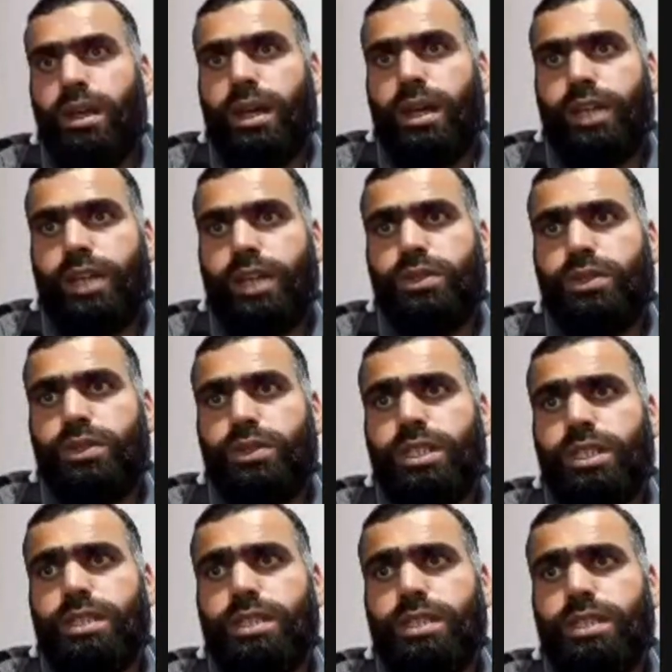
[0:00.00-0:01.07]
Education
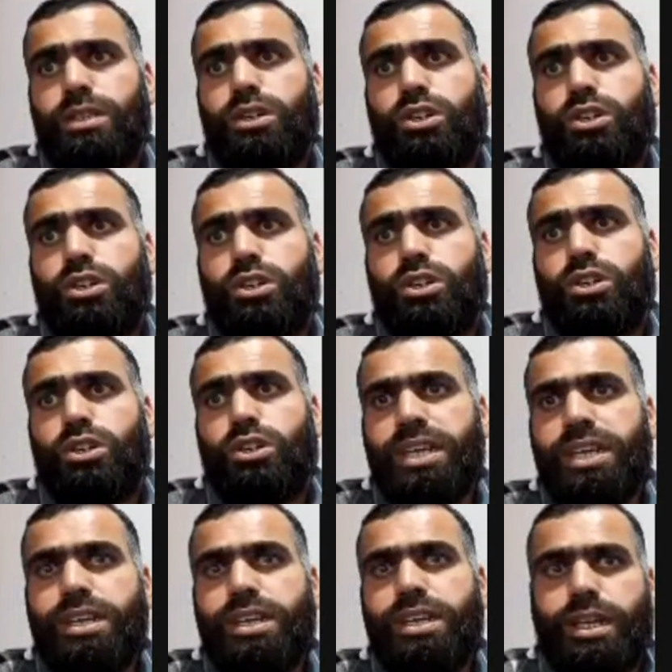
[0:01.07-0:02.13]
is
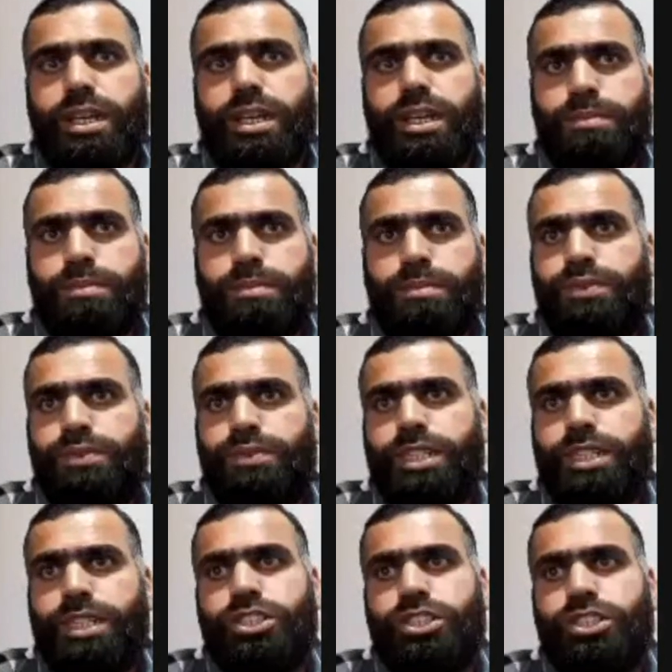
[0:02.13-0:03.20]
communion between the
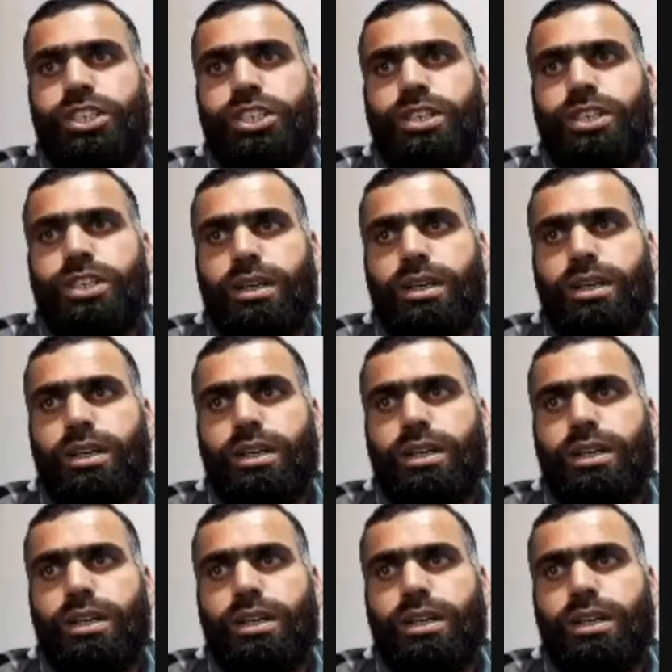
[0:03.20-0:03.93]
teacher.